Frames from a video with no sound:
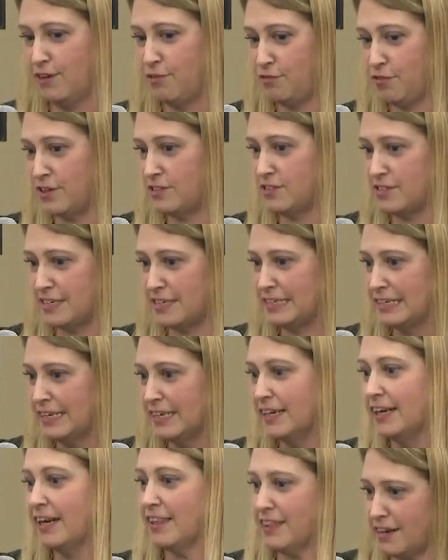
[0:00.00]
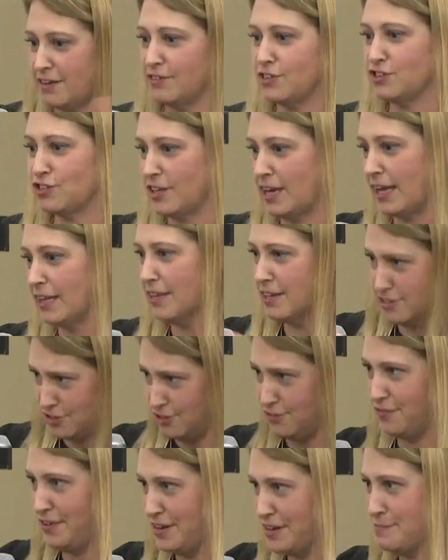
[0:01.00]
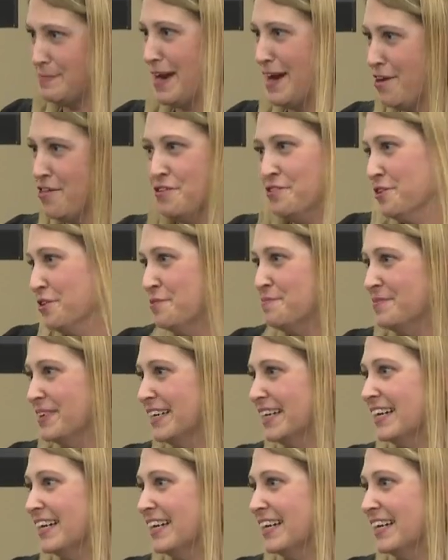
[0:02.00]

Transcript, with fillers: frenzy, and then eventually had lunch and found a bathroom.